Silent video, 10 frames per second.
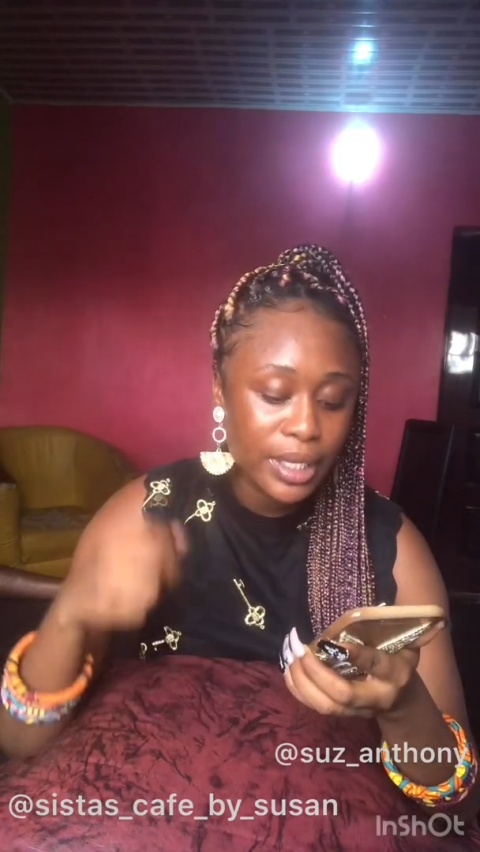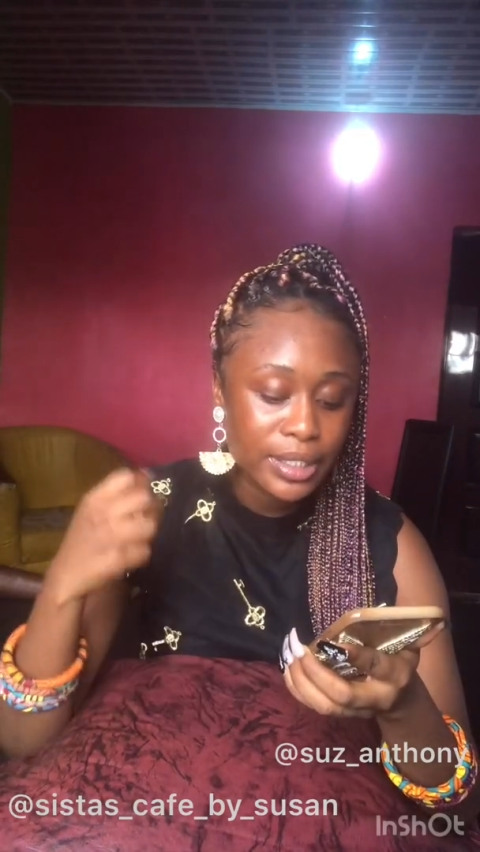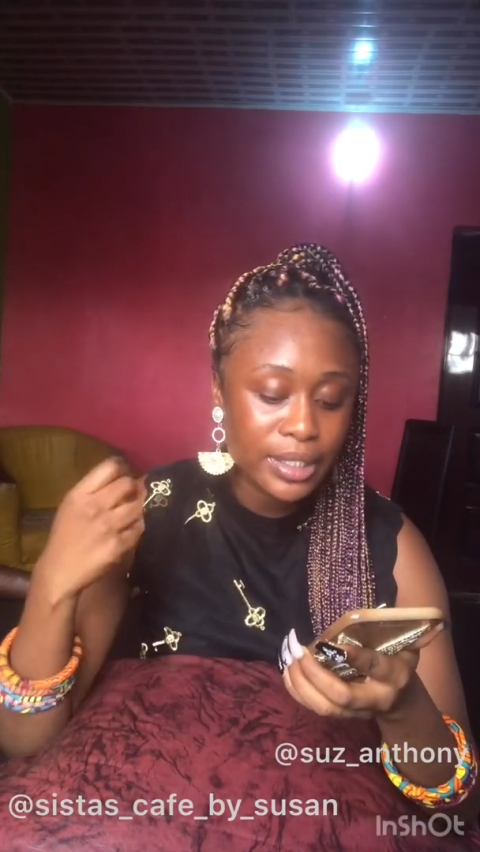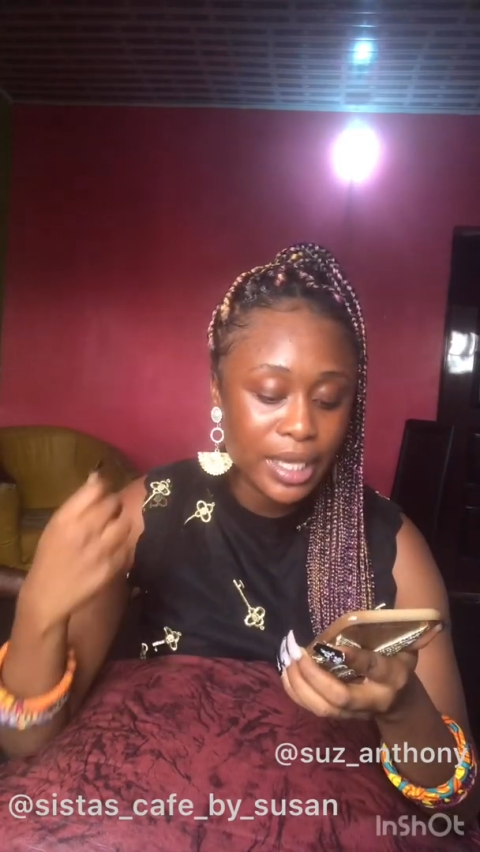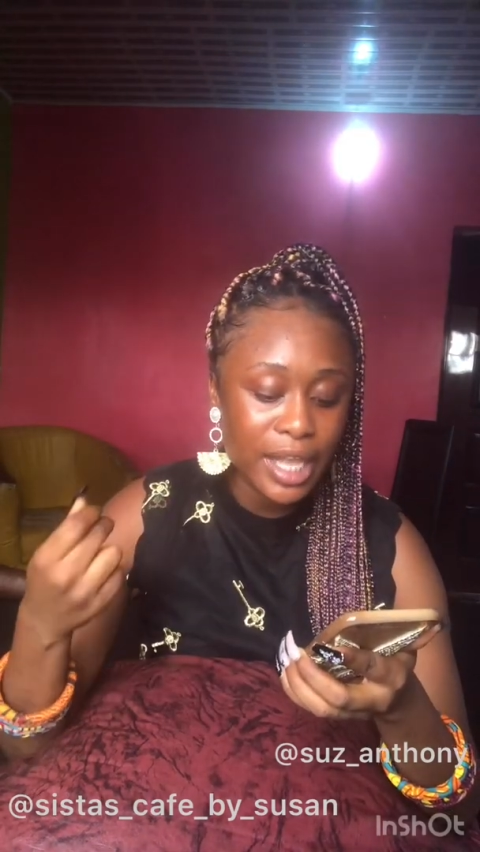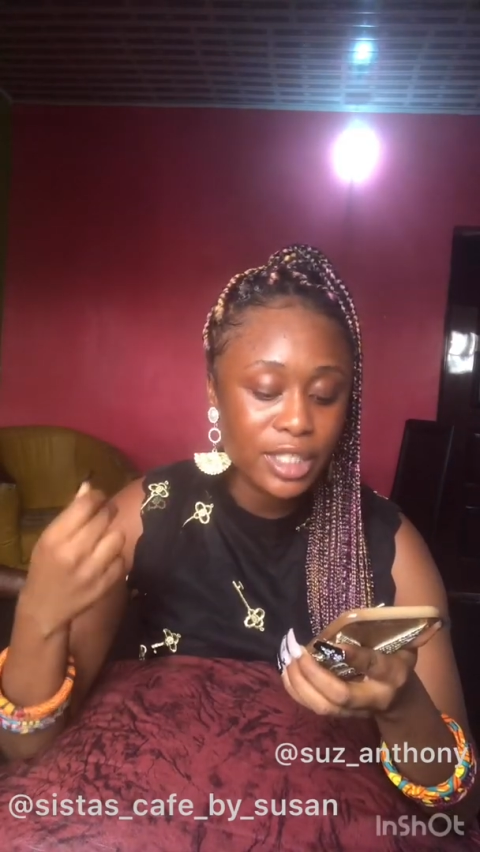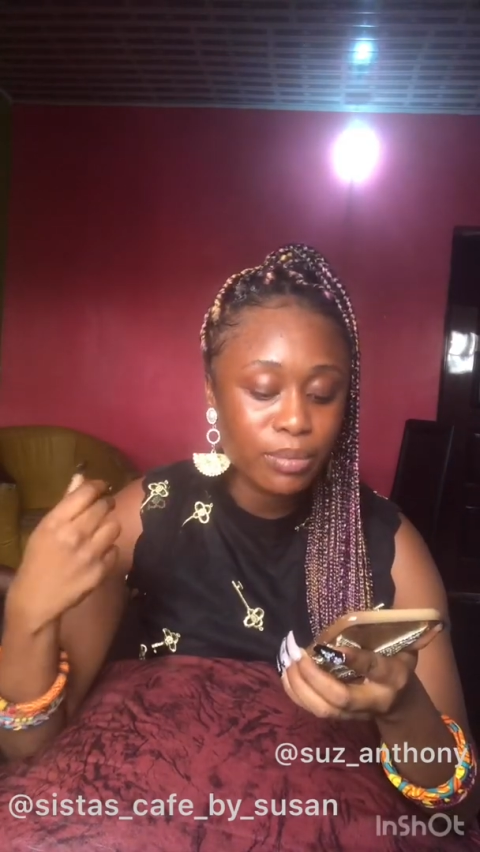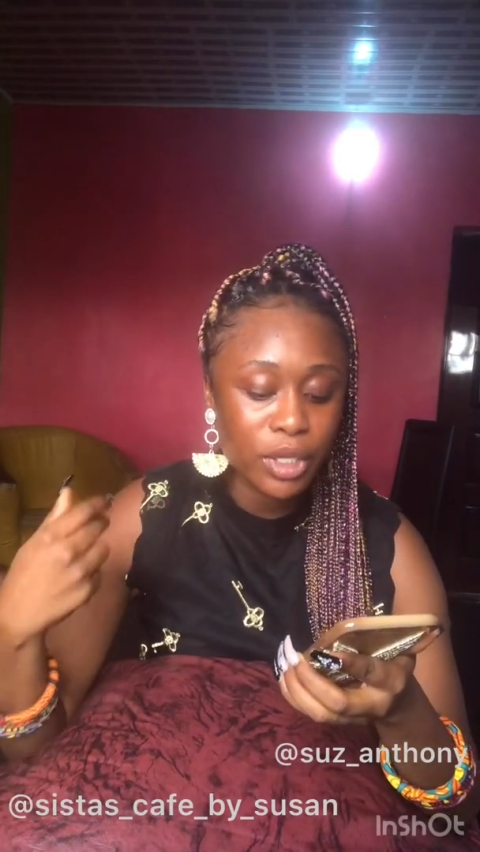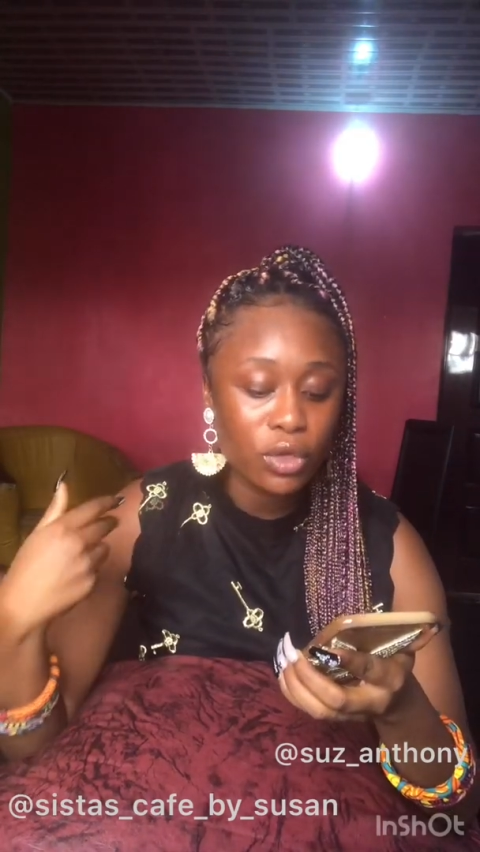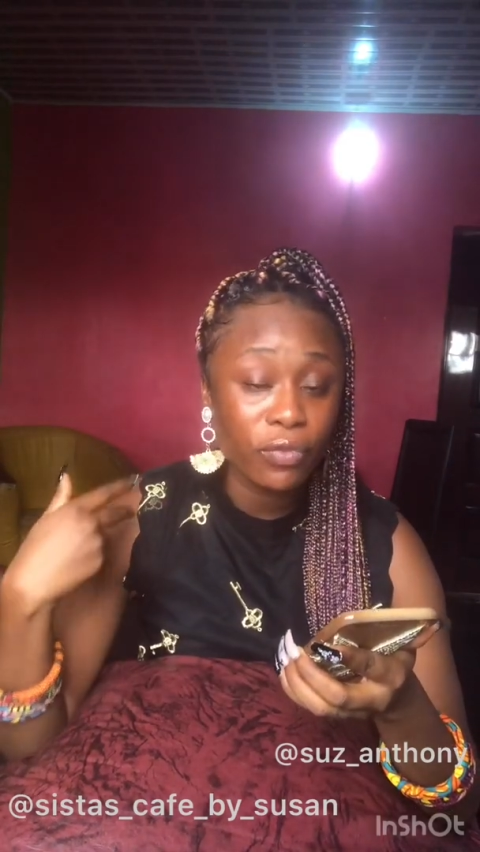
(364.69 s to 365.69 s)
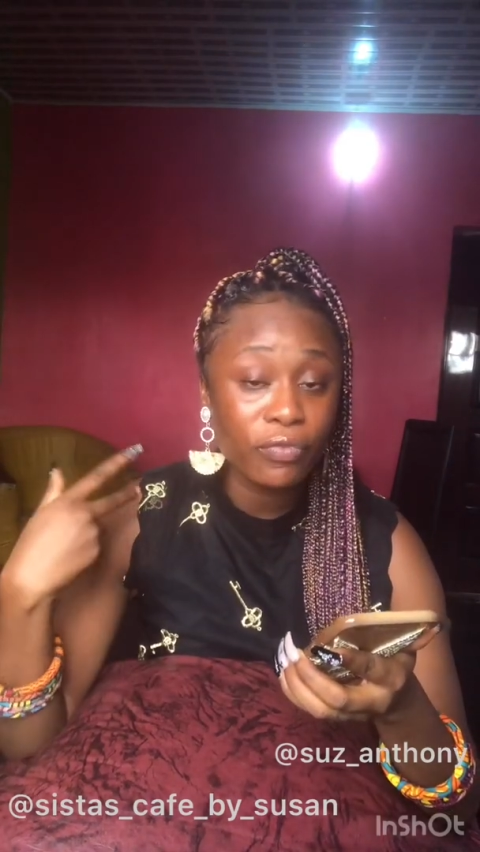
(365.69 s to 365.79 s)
Skirts made of